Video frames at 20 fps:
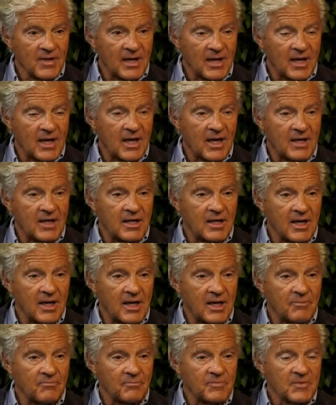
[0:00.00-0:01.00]

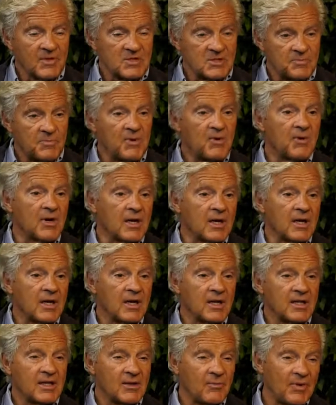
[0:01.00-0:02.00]
and spirit
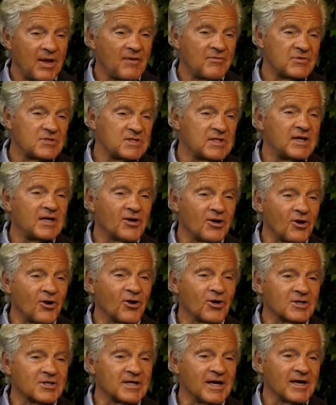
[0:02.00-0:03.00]
that we haven't seen in a
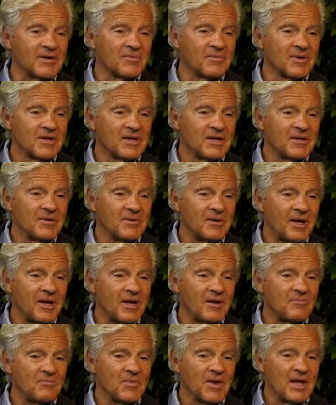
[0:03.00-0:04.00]
long
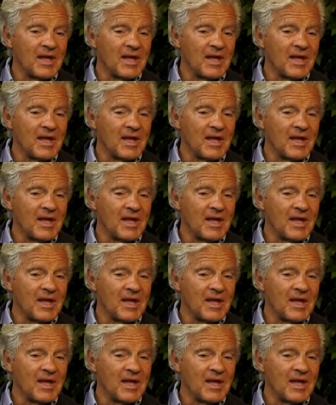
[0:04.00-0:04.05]
time.